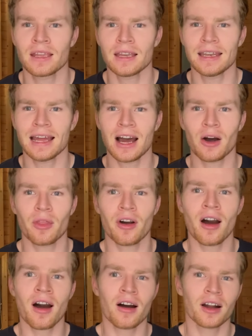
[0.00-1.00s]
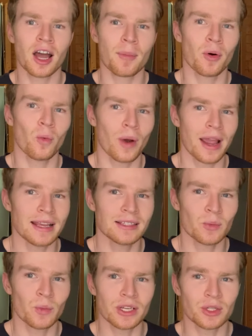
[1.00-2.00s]
Now, there are a couple of ways
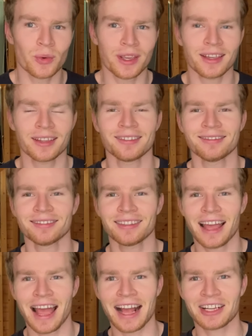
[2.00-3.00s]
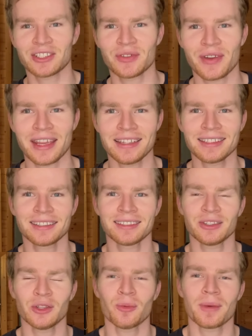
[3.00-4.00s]
in which we can activate
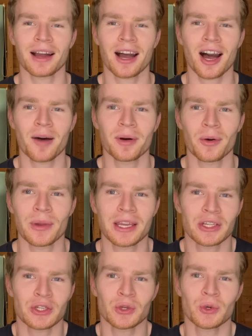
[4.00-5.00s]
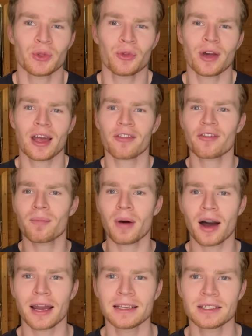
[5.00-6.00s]
your Merkabah. We can do it through that of the
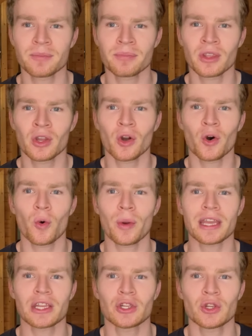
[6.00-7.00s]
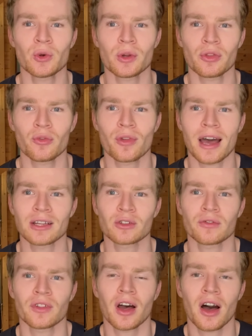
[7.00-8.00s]
mind, or we can do it through that
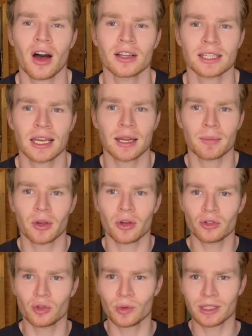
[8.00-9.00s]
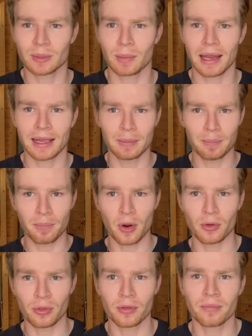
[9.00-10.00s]
of the heart, and I'm going to explain
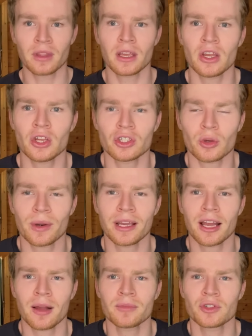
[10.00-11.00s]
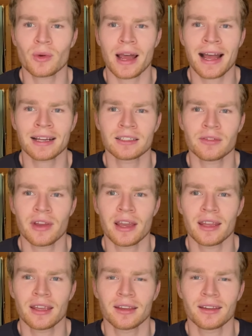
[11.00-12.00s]
both. So when it comes to
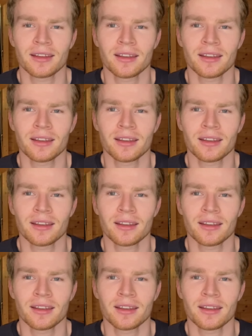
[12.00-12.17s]
activating